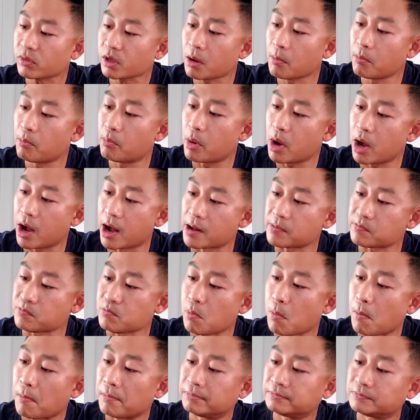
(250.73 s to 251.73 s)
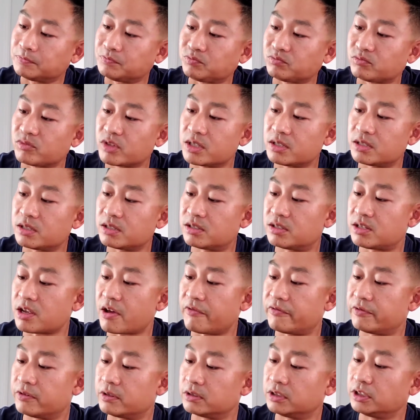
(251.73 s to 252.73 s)
But this is
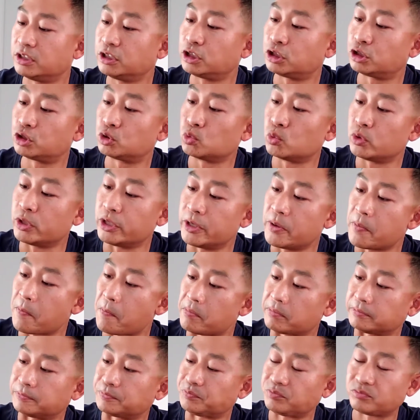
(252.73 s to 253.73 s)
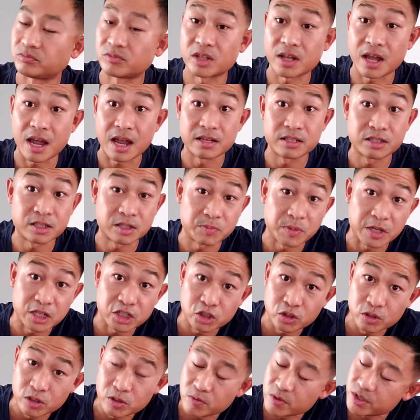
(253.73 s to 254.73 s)
definitely sweet,
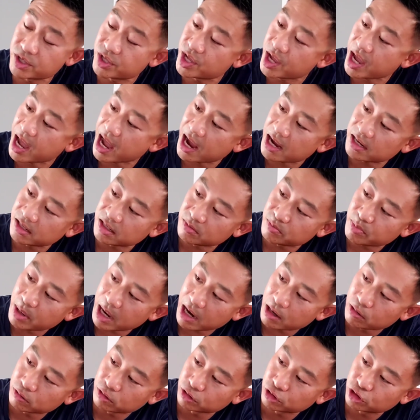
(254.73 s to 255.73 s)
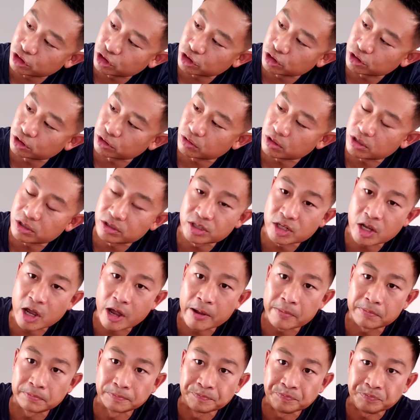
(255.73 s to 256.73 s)
especially with the added powdered sugar on
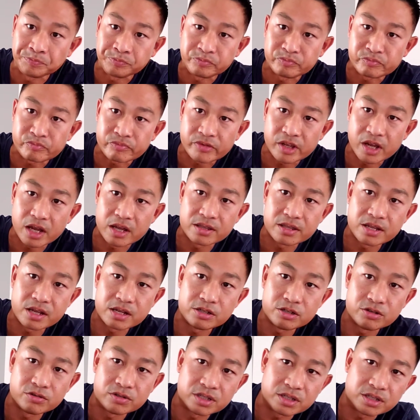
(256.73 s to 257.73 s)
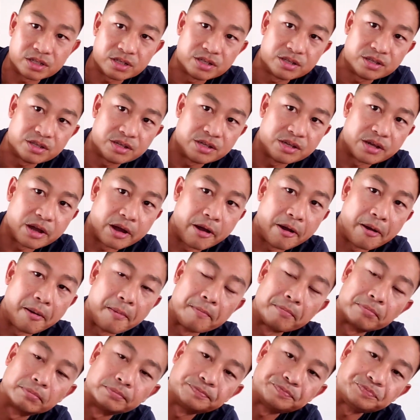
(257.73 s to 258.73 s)
top. And then you see
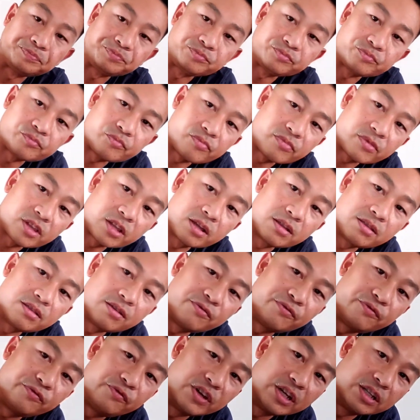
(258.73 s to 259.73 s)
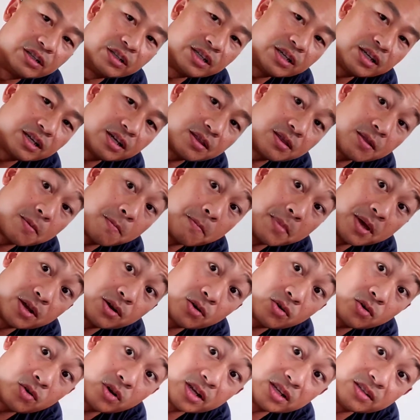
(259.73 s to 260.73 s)
the filling in the
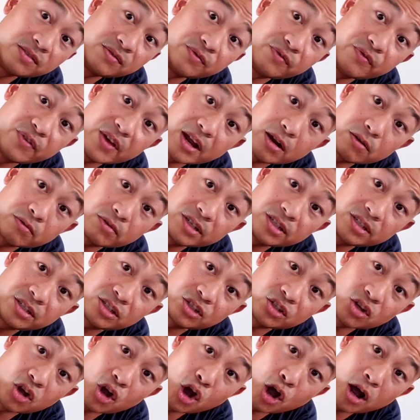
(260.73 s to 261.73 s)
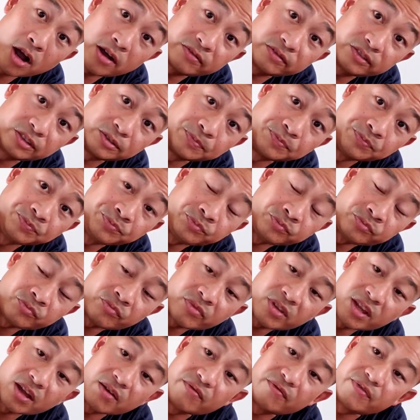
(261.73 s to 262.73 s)
middle is very soft
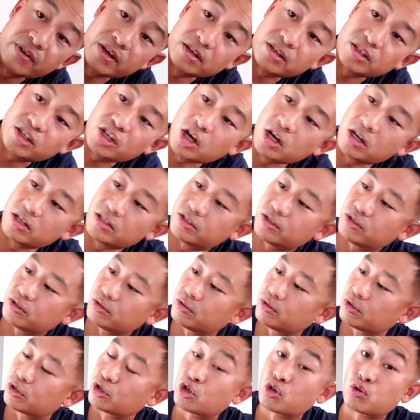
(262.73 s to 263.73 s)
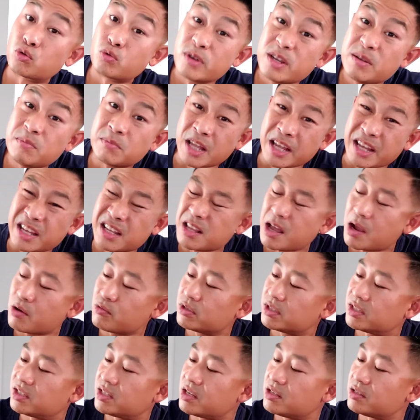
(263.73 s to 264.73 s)
and very custard or cream like. I
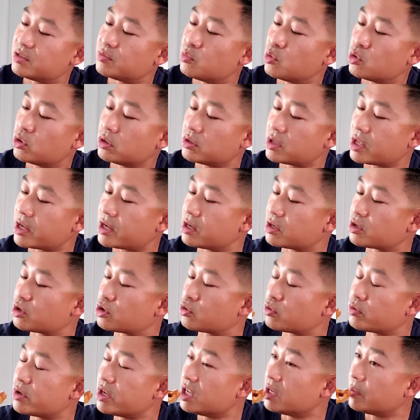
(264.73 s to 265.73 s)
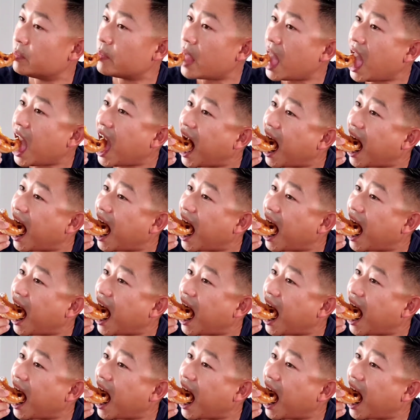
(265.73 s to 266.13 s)
would say it's more like a cream.